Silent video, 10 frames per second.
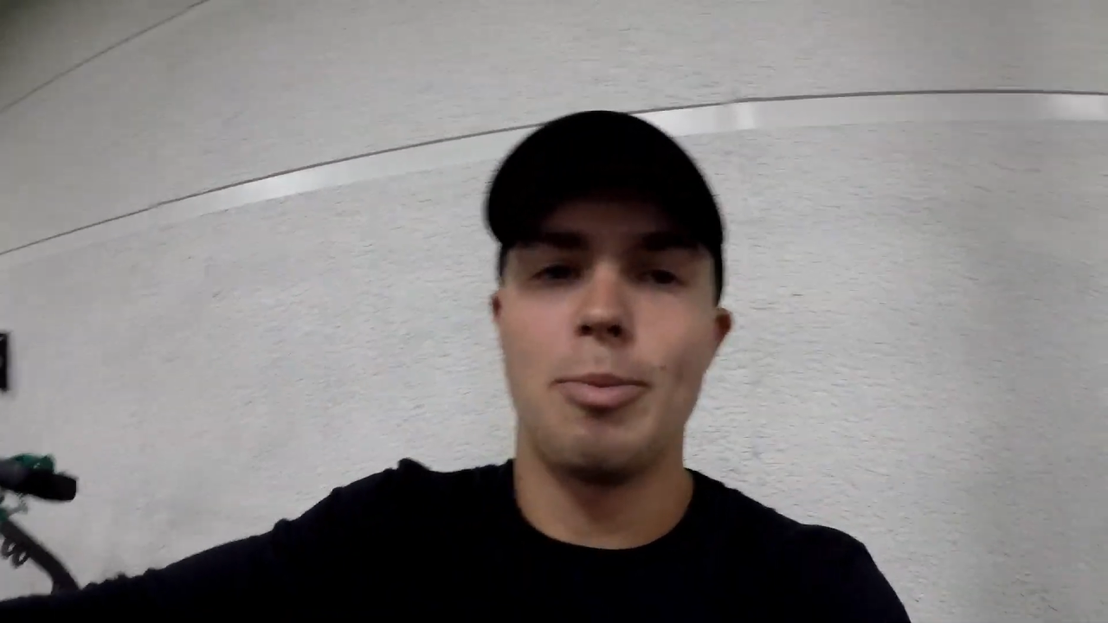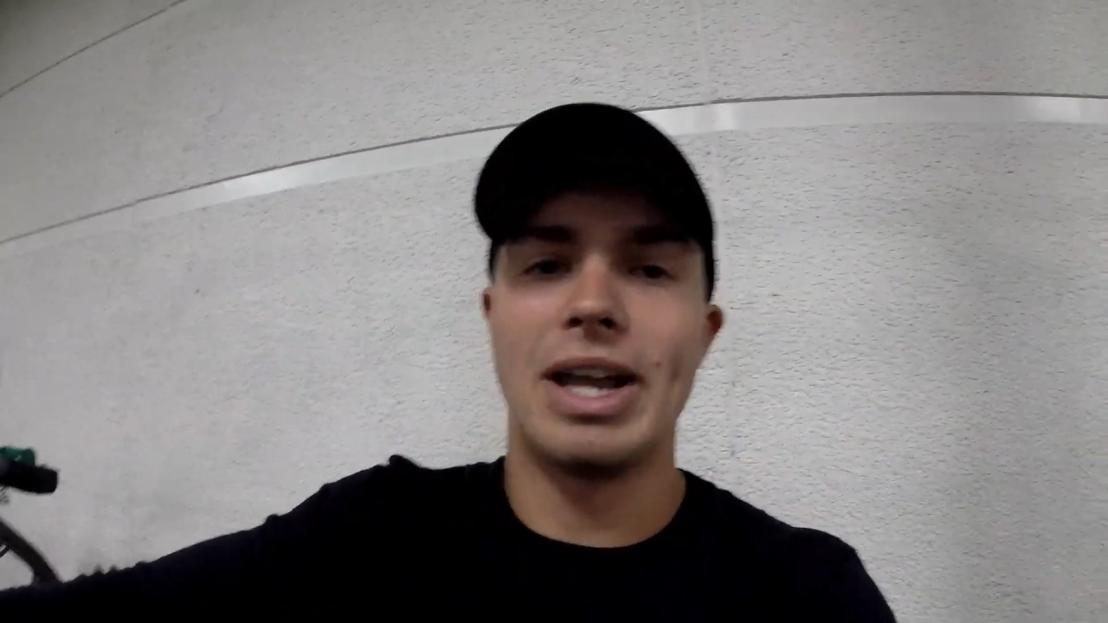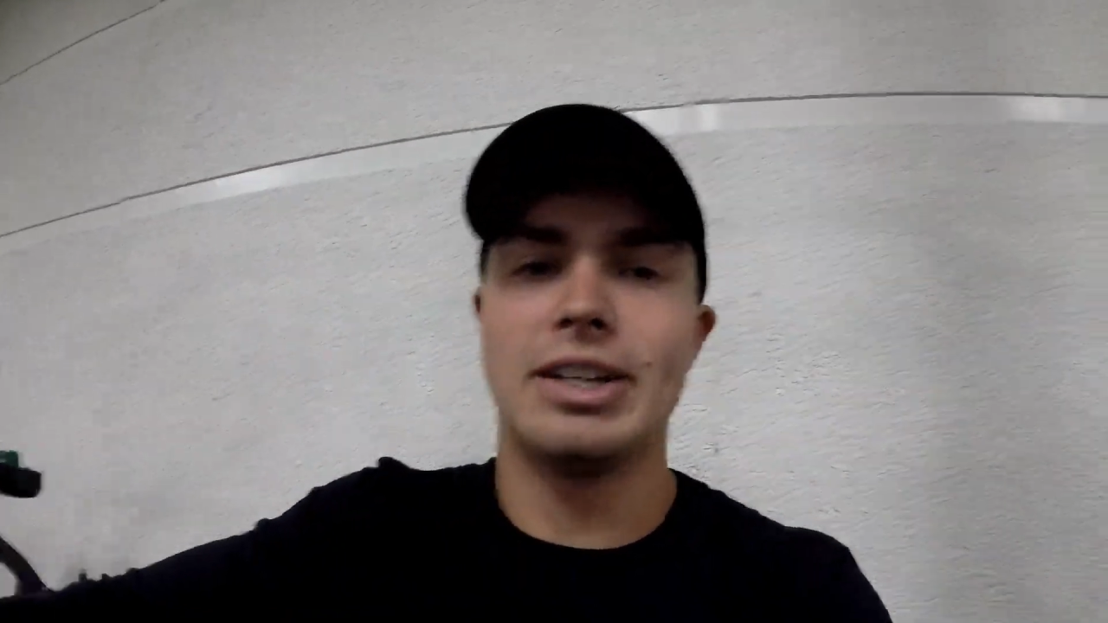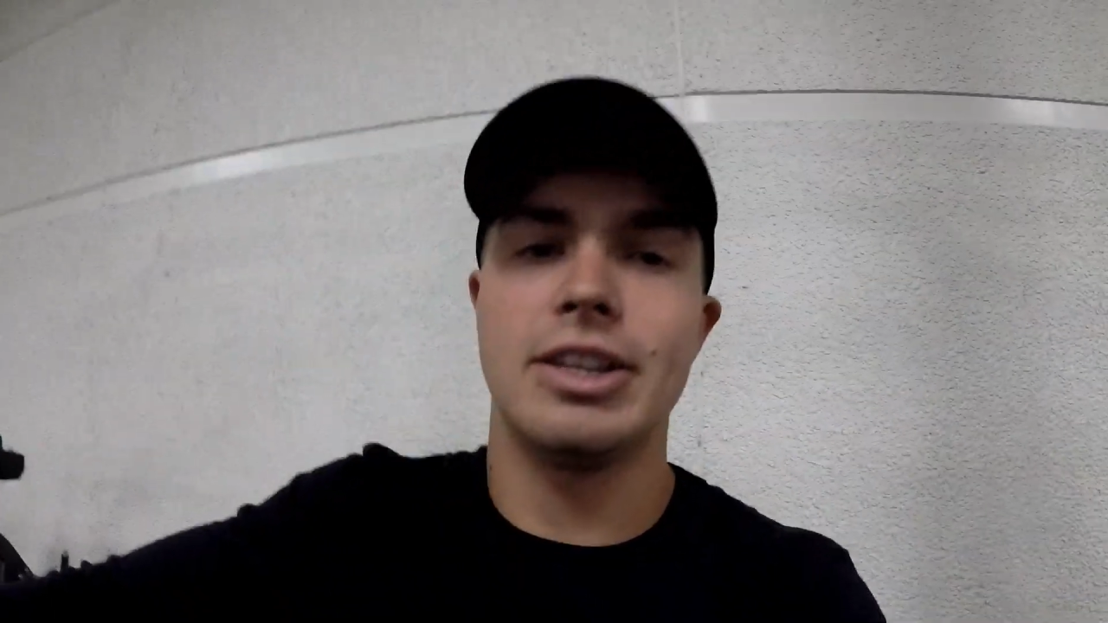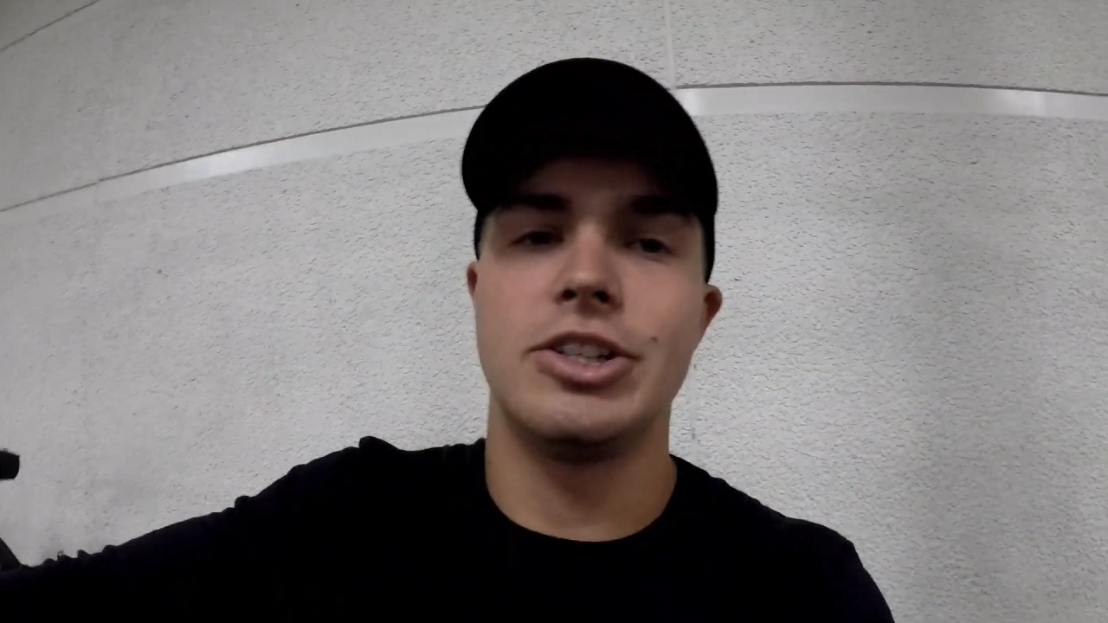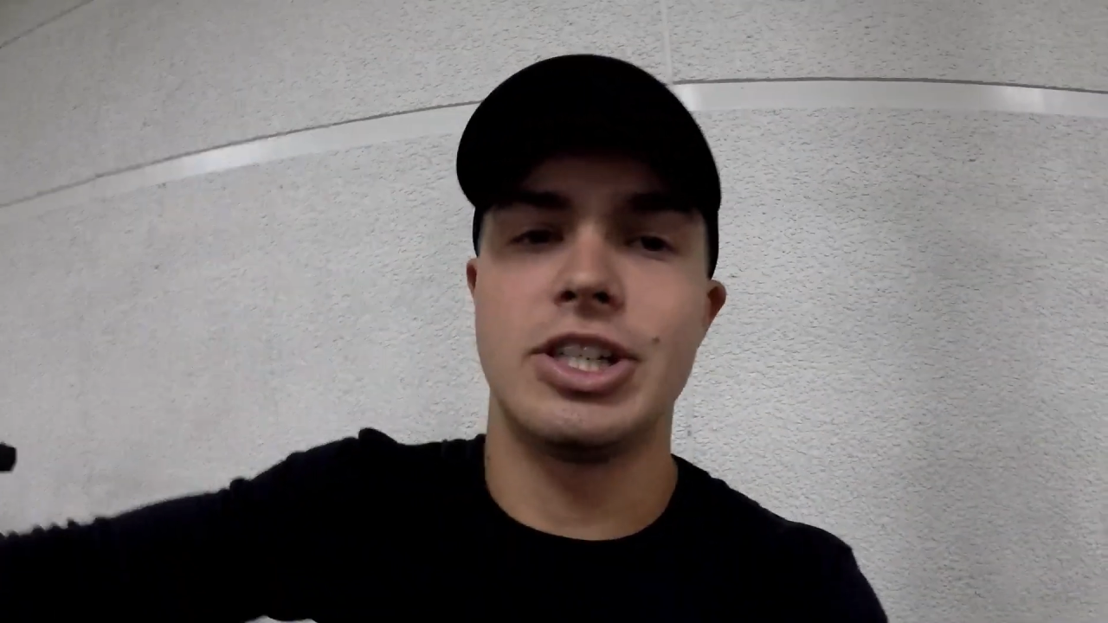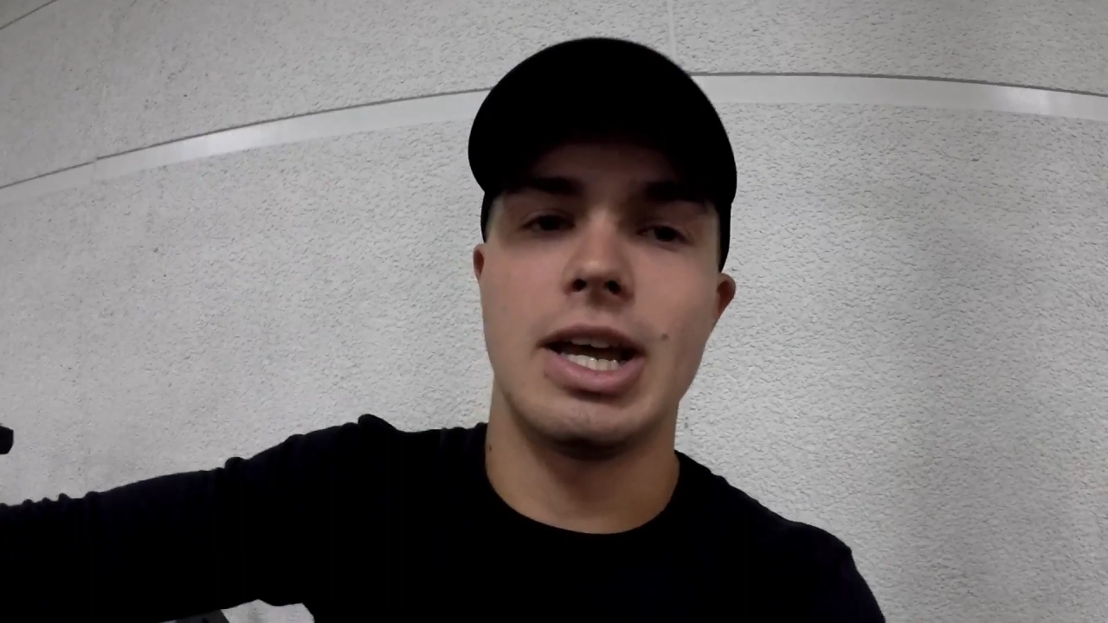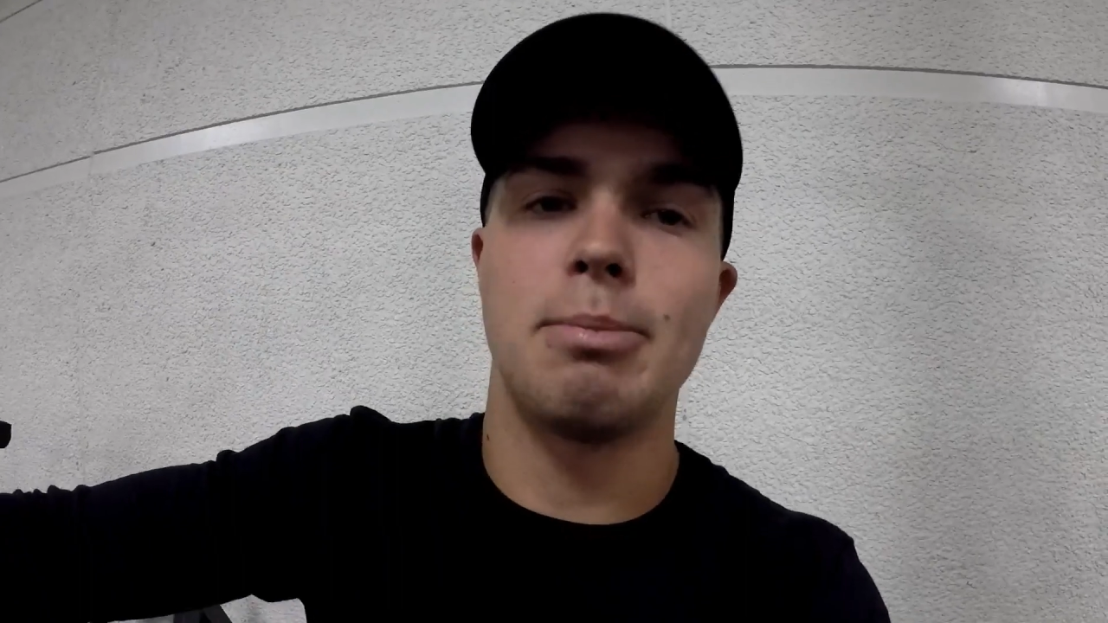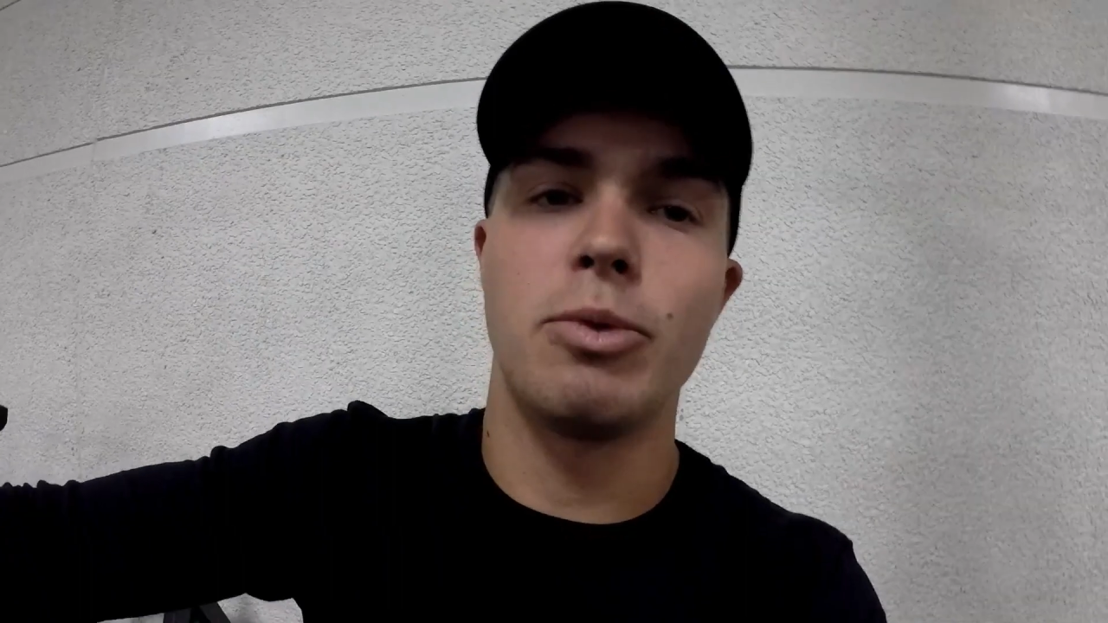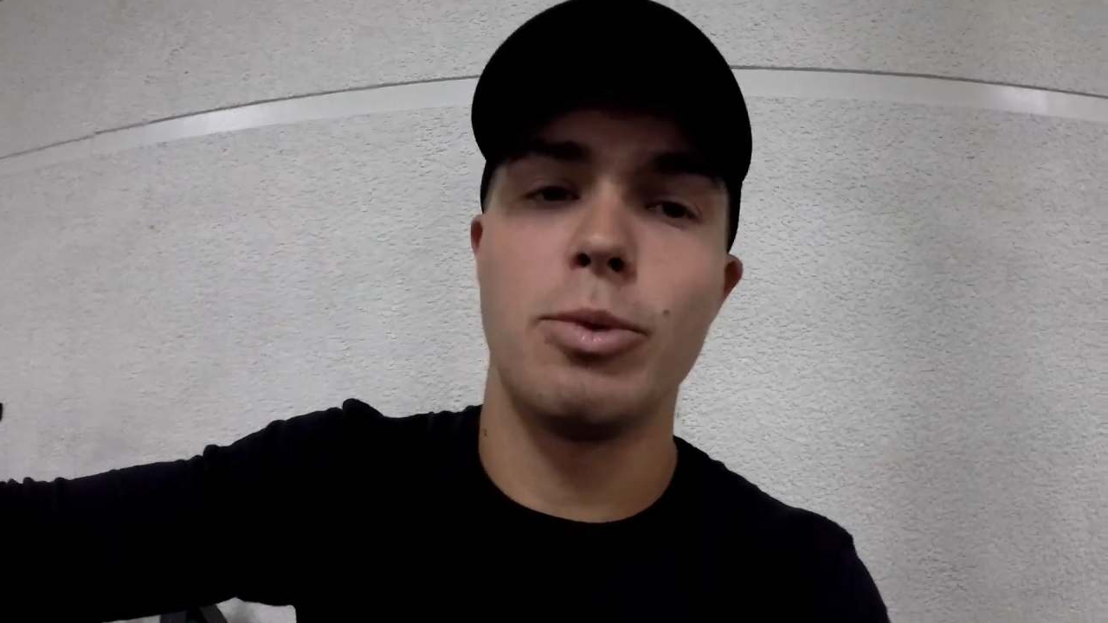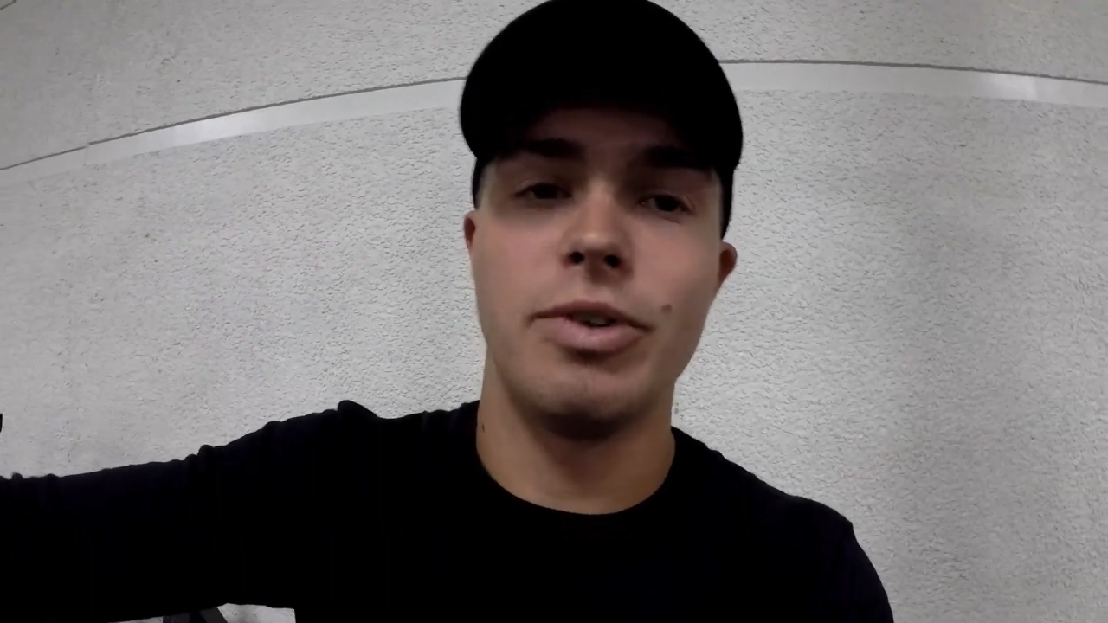made it to the gym.